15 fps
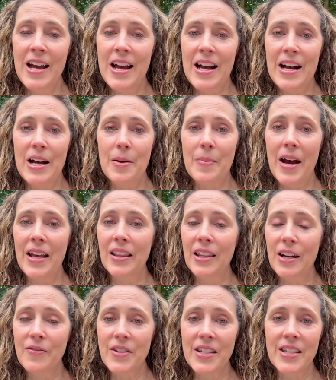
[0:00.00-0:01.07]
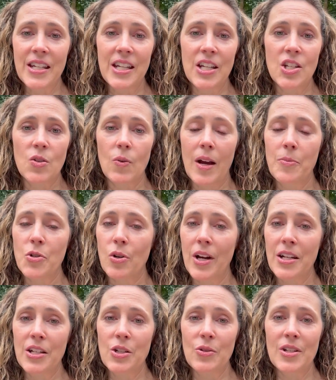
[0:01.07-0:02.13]
I love to teach. I'm
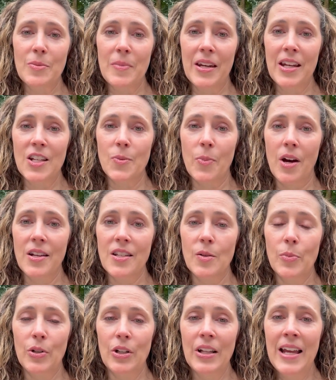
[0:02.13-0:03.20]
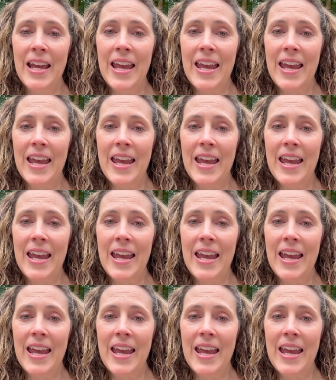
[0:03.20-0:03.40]
trying to do as many as possible,